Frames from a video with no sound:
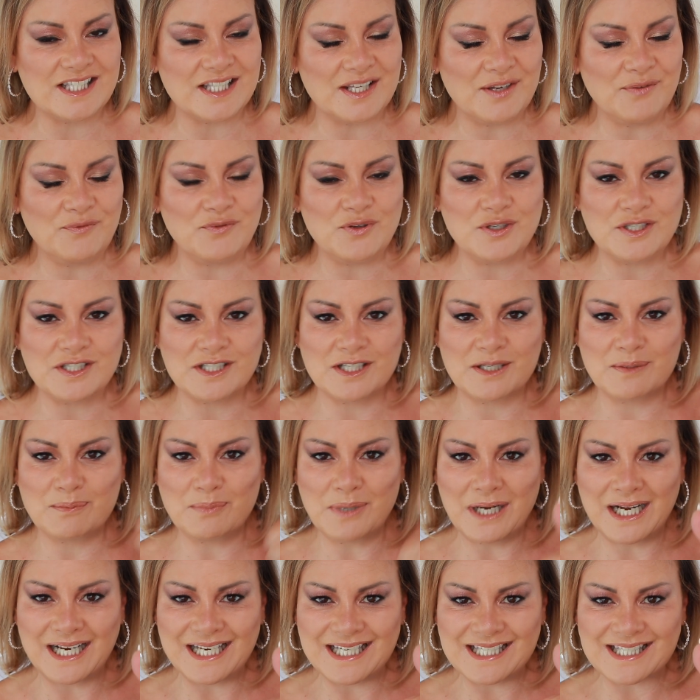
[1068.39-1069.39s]
If you did,
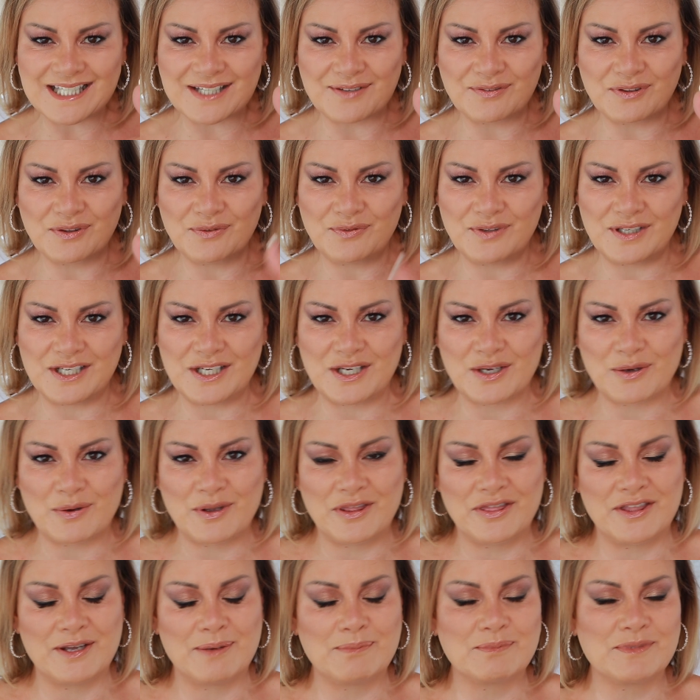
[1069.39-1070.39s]
please give the video a
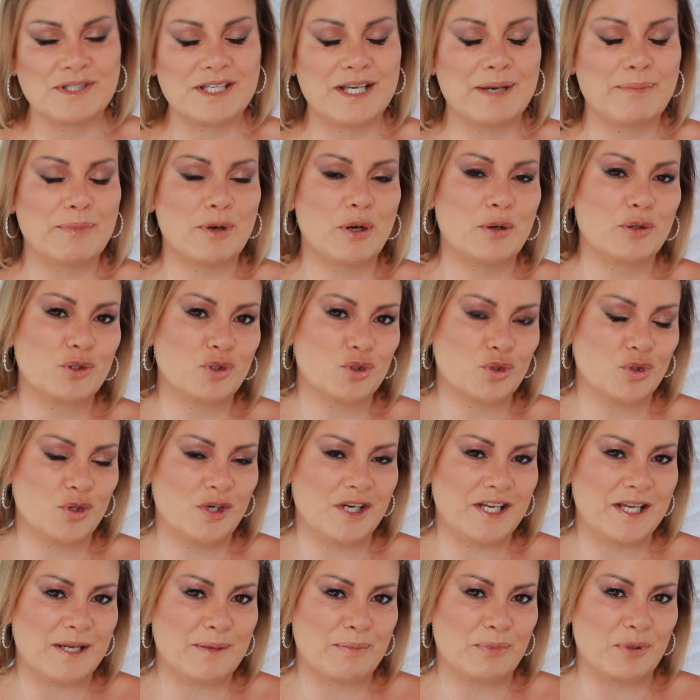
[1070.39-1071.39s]
thumbs up. I'd
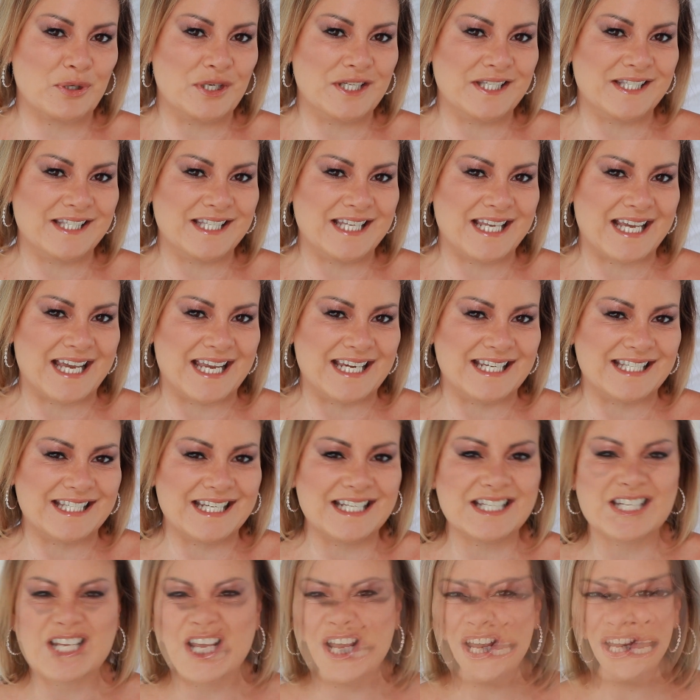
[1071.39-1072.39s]
truly appreciate
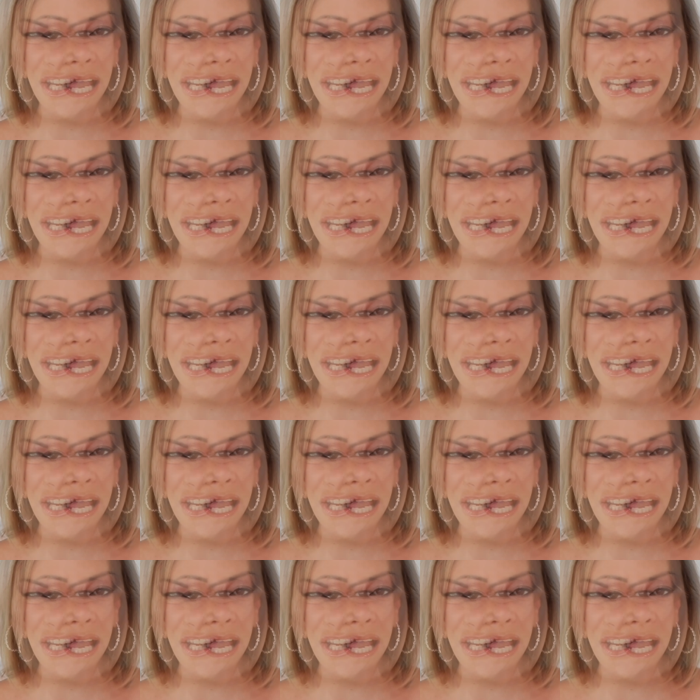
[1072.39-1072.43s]
it.